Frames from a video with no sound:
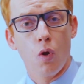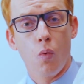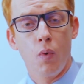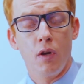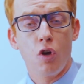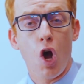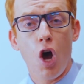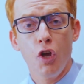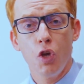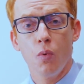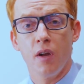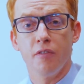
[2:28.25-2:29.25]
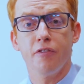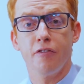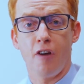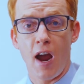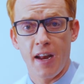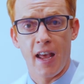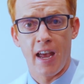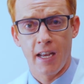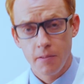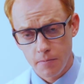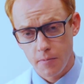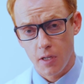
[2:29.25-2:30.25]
we'll call you on Friday,